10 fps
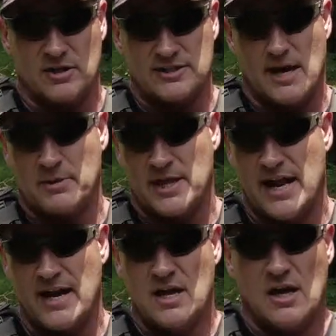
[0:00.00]
and on top of
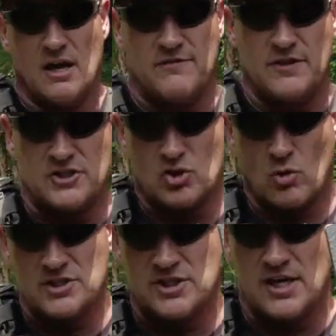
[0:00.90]
that if it
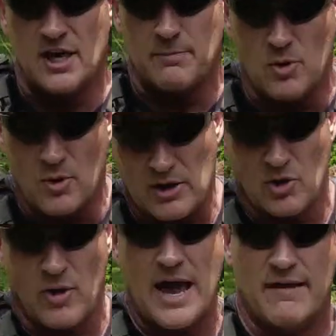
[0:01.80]
destroys the hip you
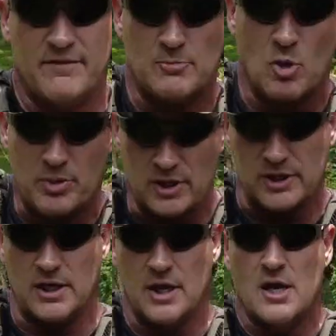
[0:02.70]
don't have any
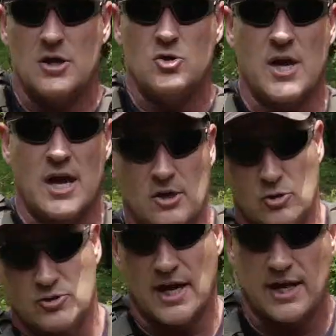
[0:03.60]
mobility you can't
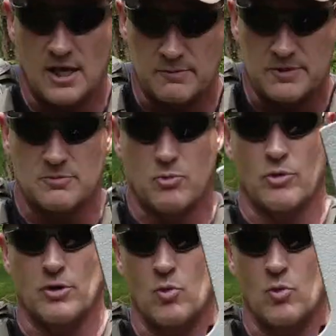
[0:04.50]
use that hip to support your